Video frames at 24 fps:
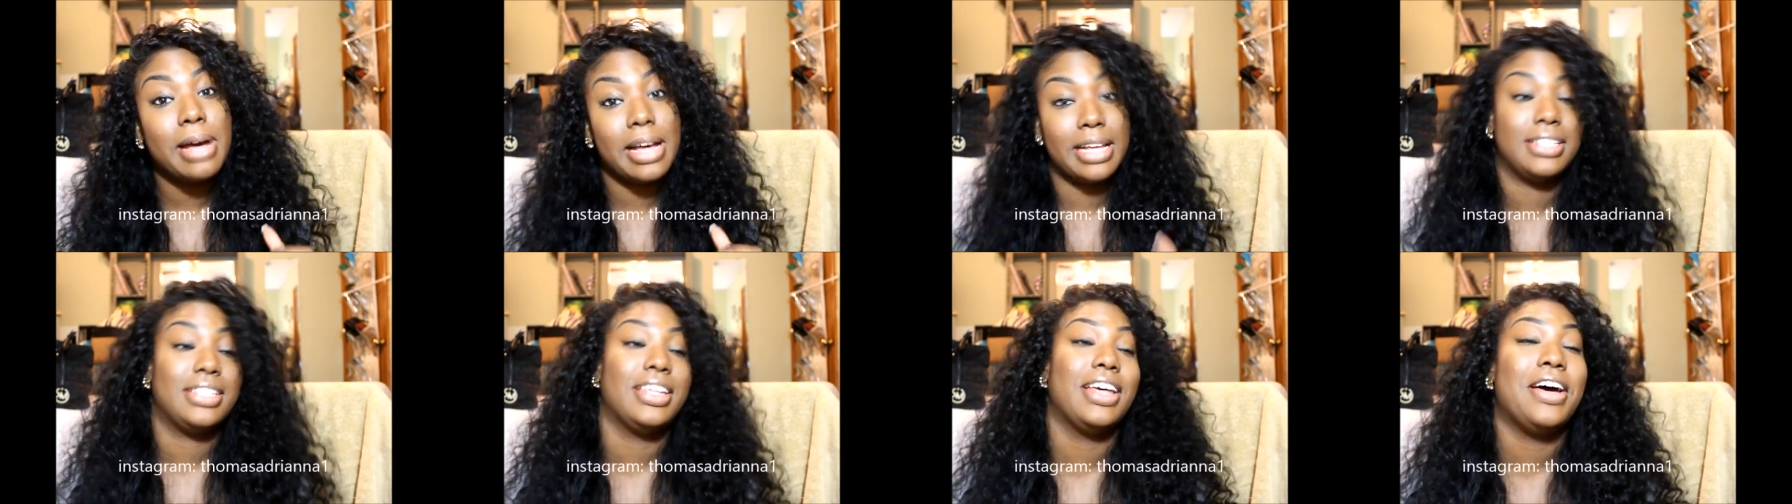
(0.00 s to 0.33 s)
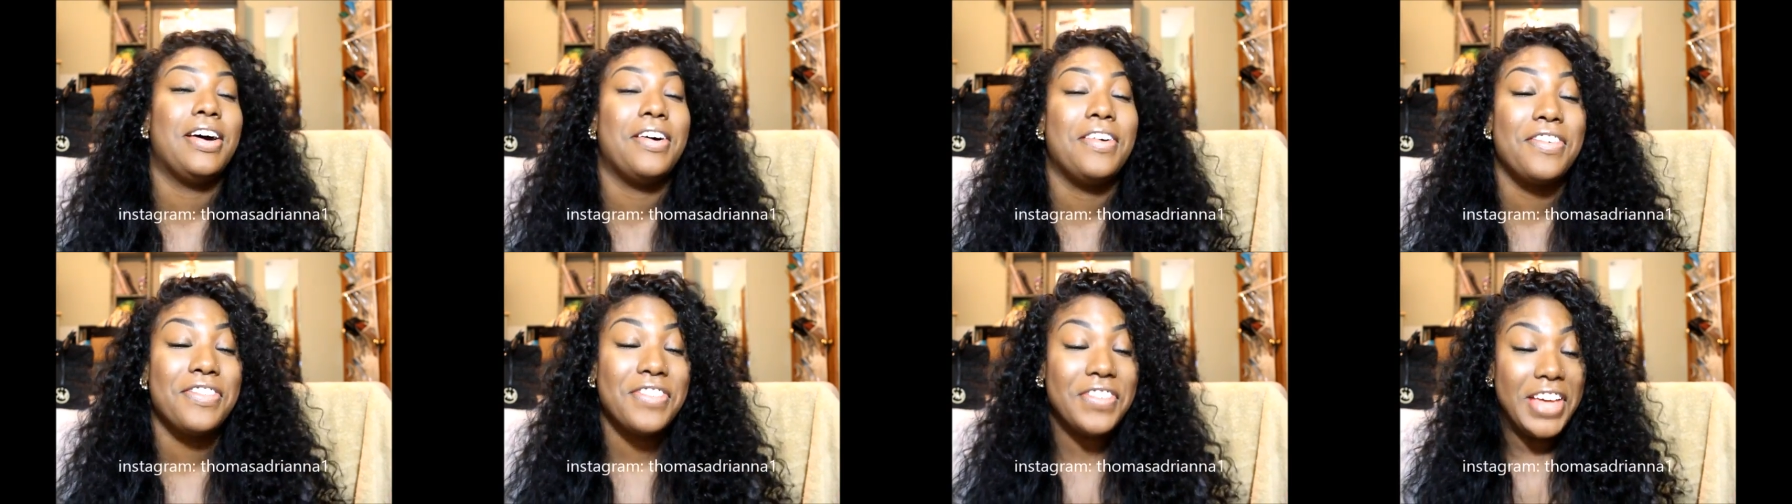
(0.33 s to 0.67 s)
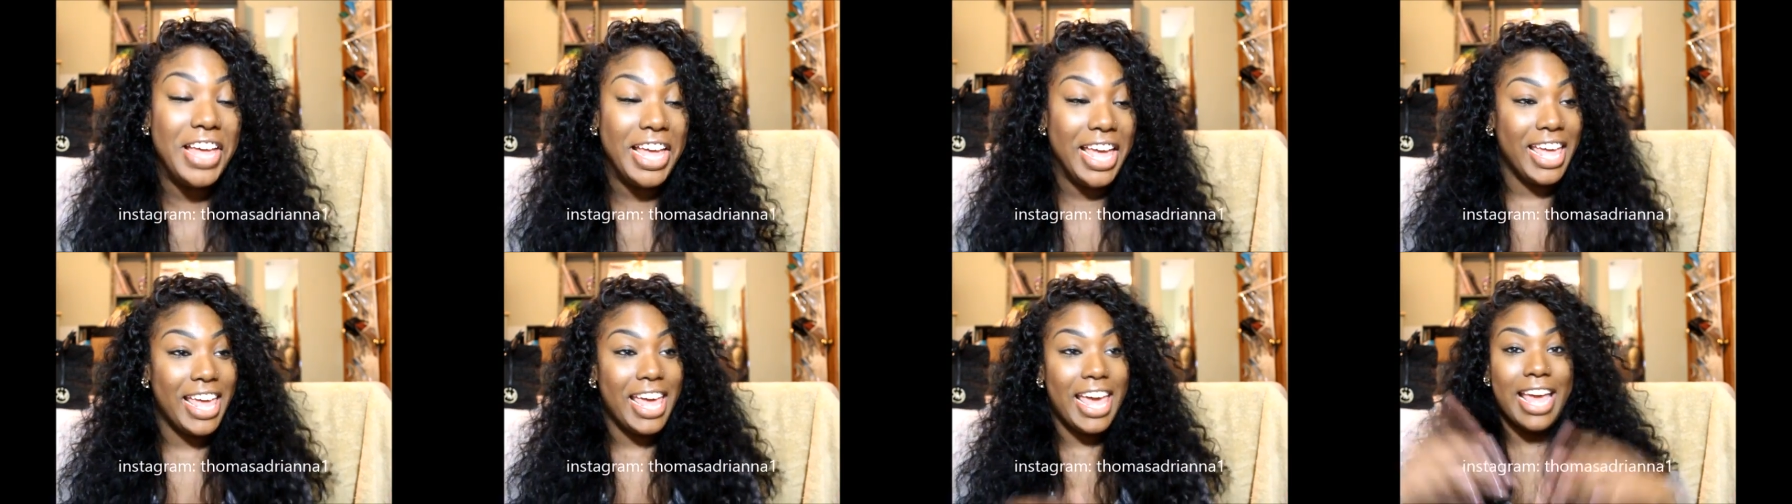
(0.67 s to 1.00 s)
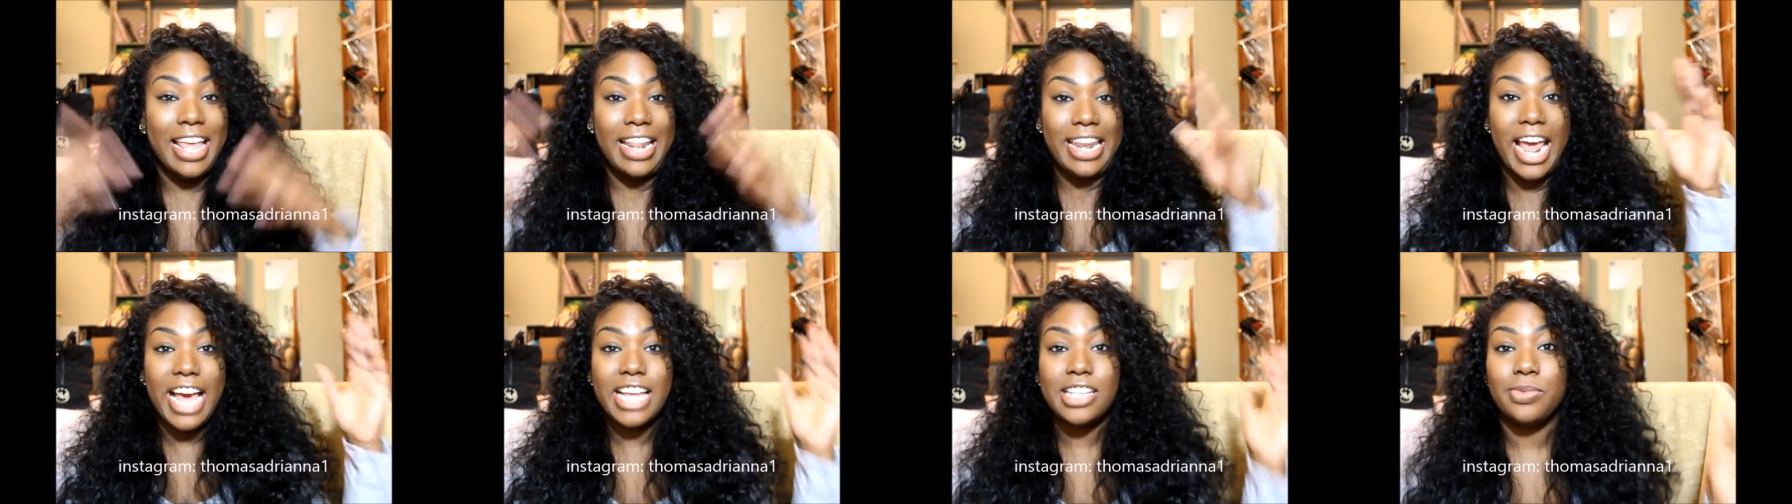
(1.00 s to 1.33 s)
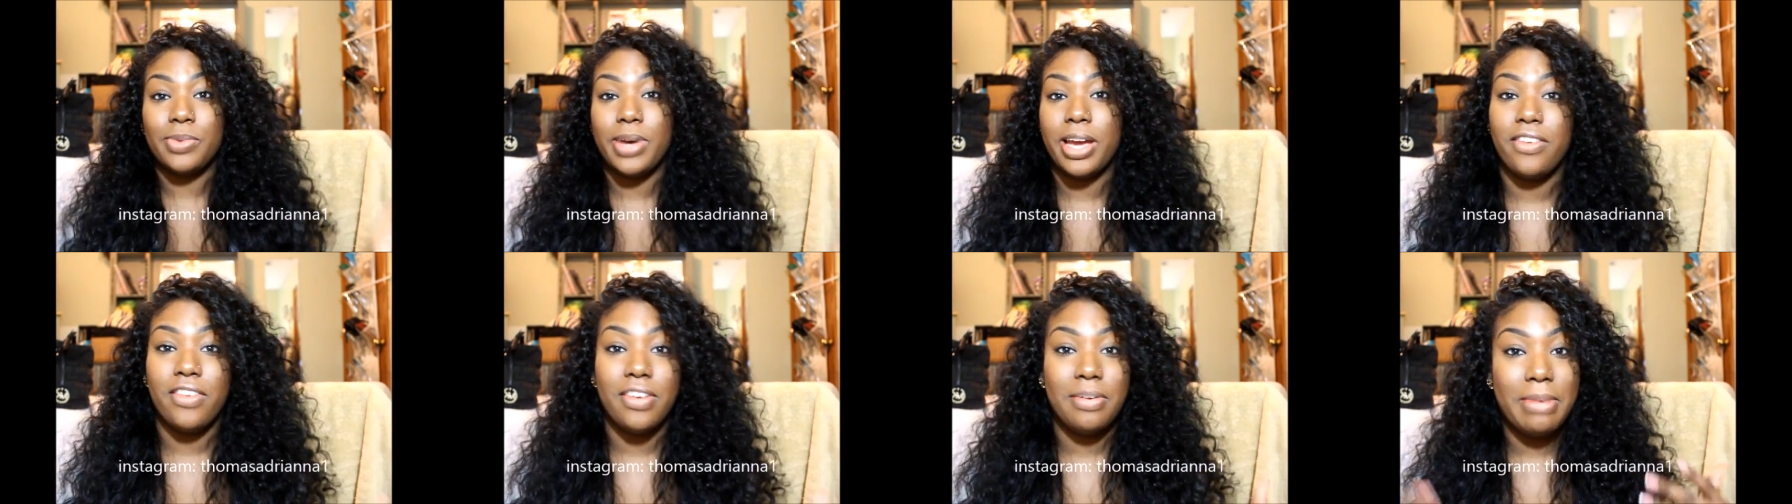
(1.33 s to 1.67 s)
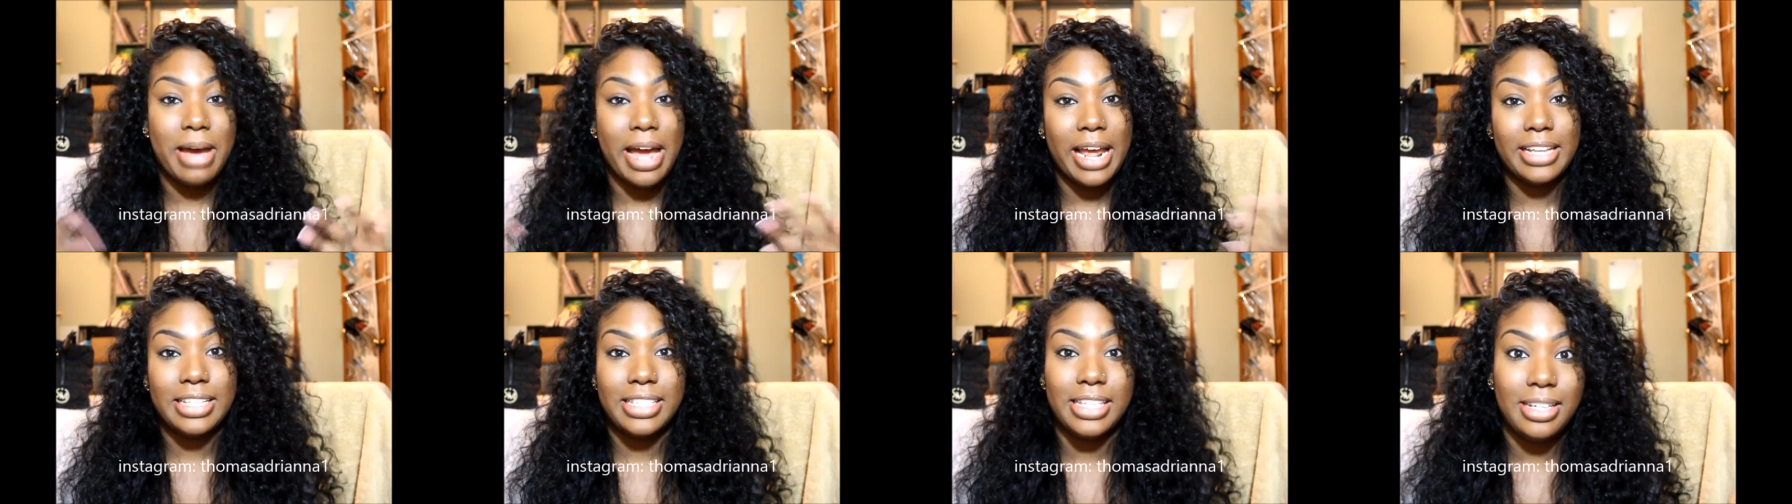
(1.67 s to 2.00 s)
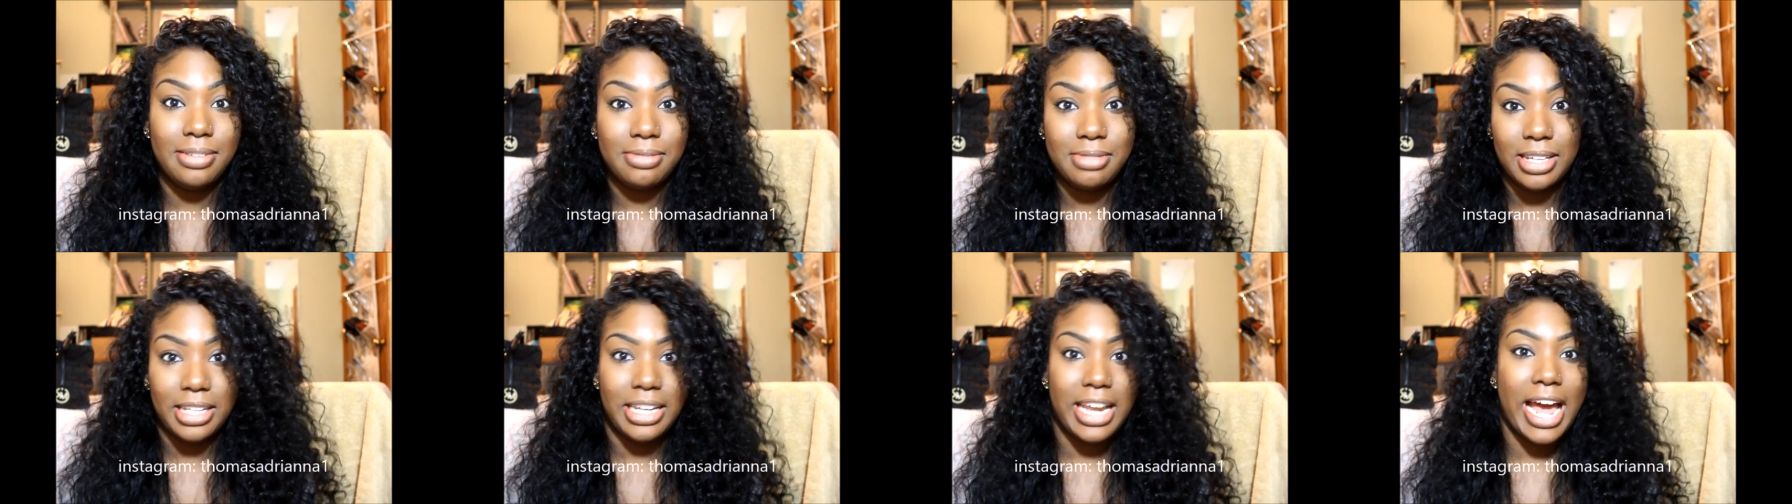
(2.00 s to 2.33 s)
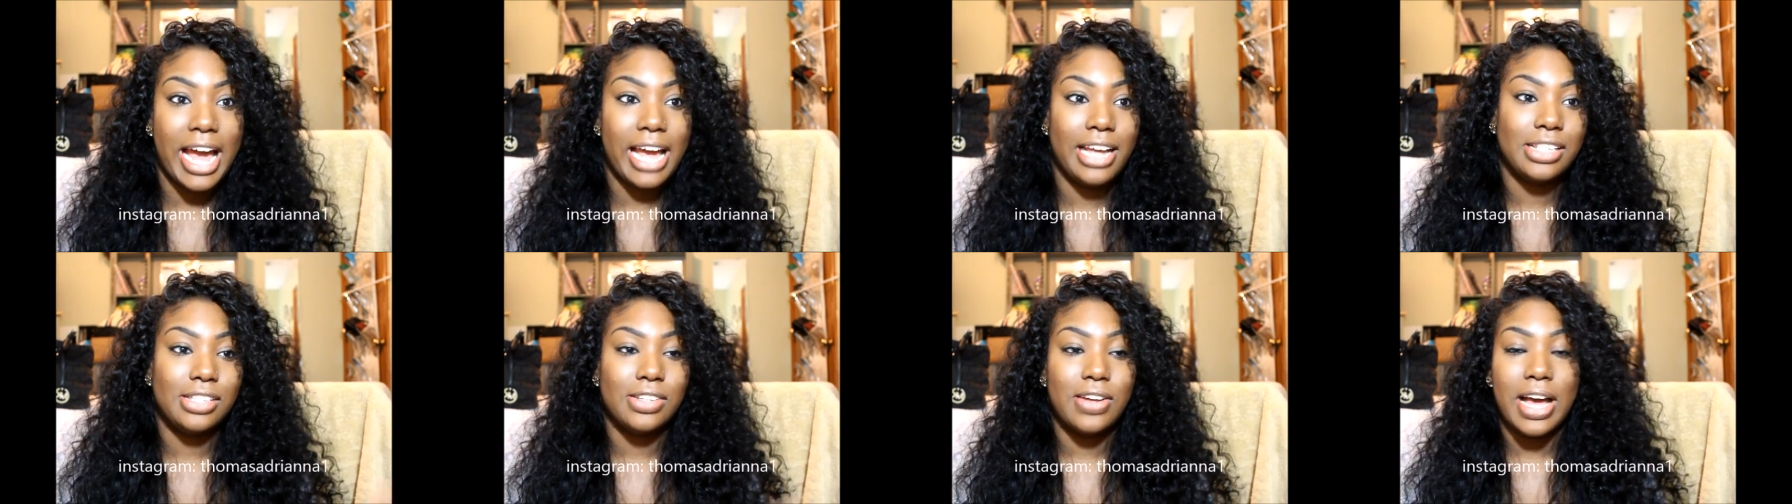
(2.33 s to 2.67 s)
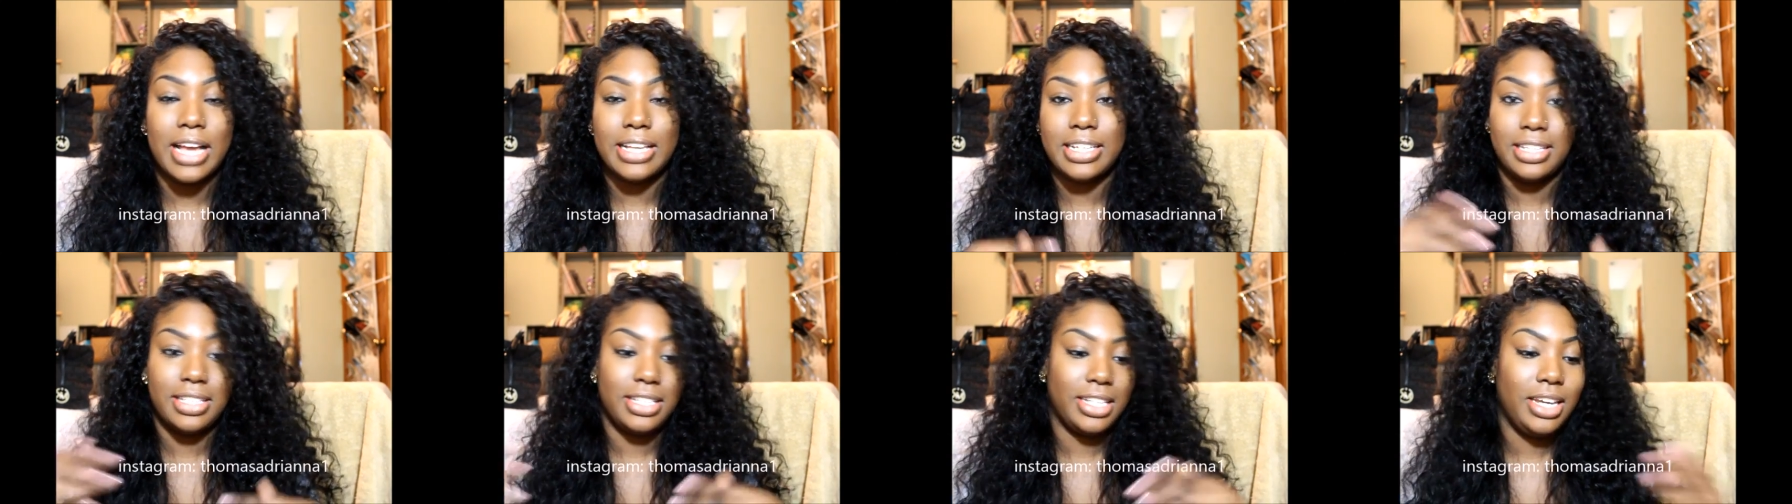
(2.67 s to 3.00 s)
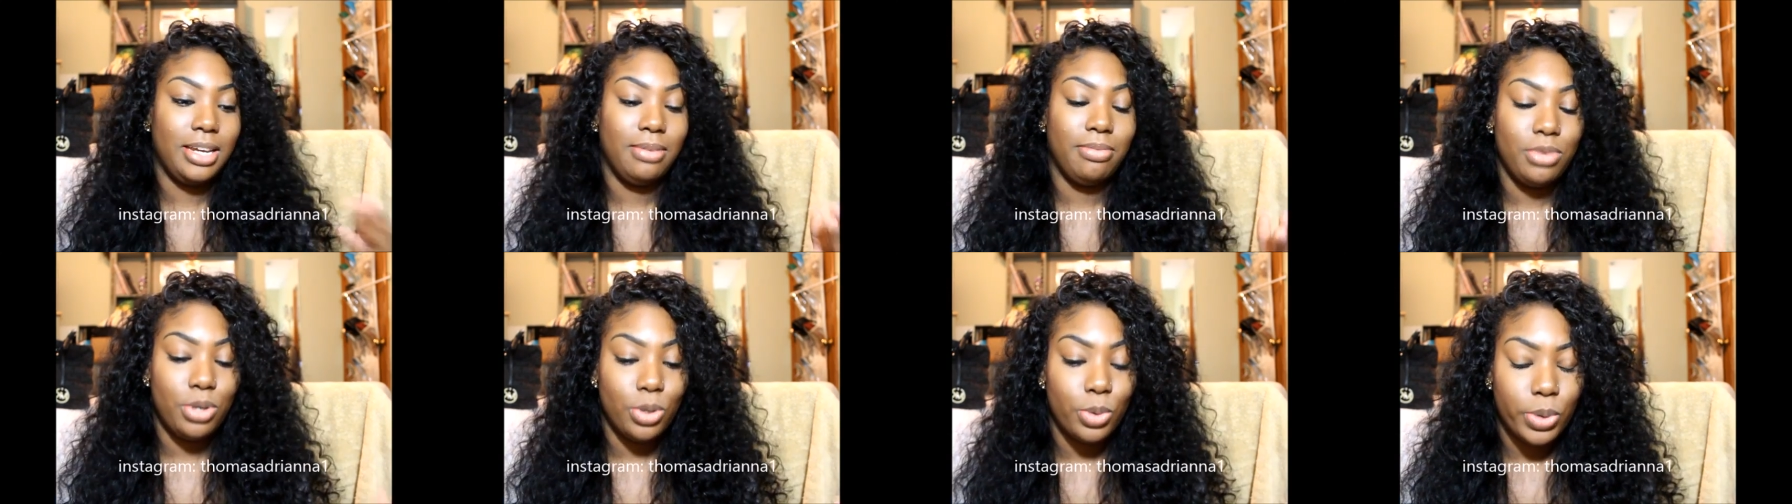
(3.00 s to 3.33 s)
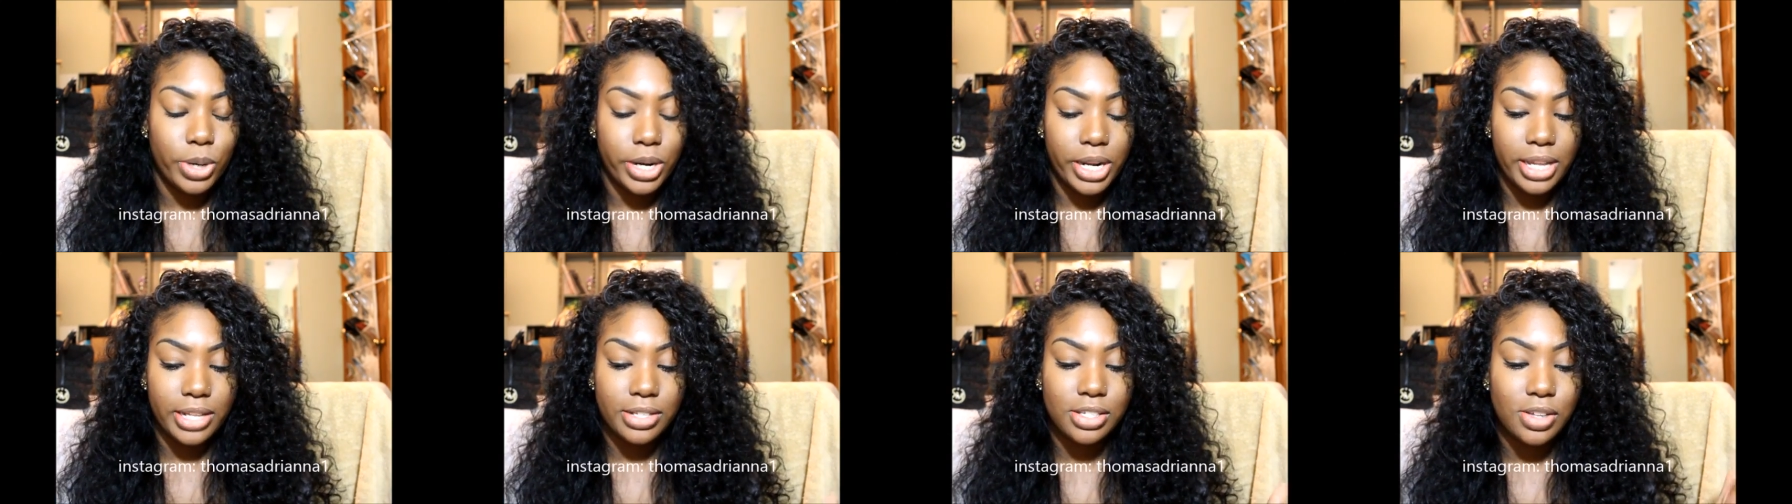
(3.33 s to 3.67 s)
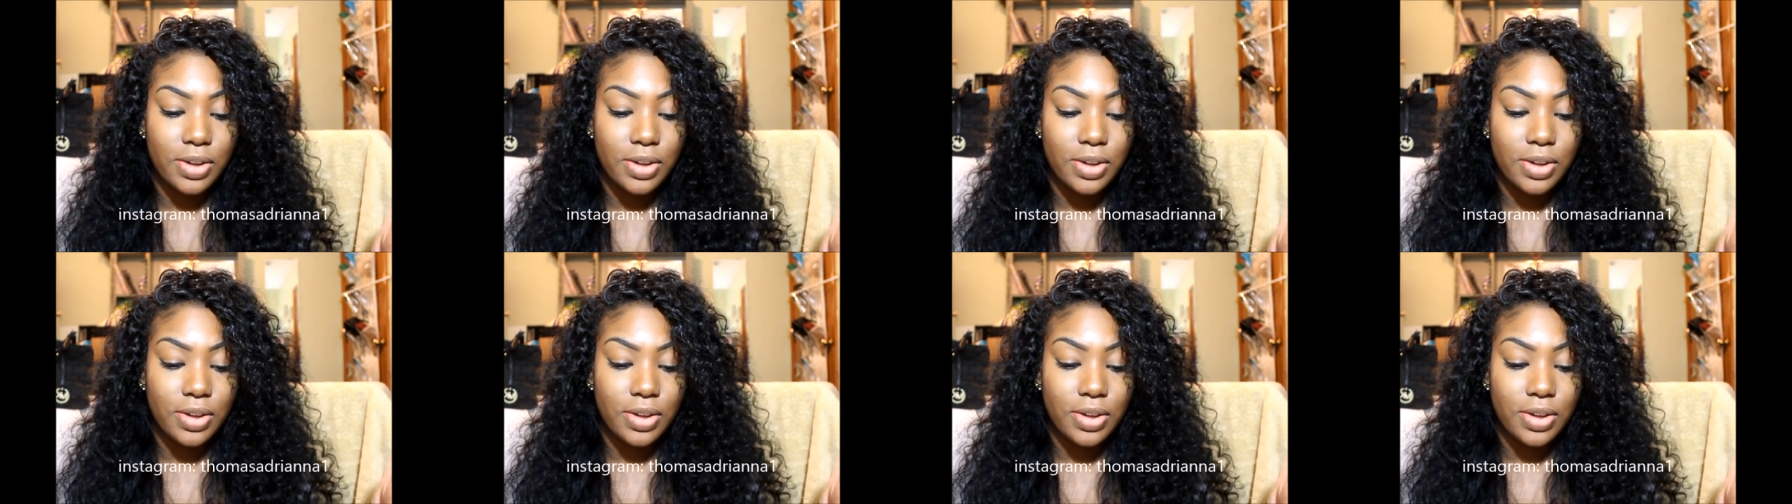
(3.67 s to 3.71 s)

myself and that's what everybody seems to like, so I just keep doing it.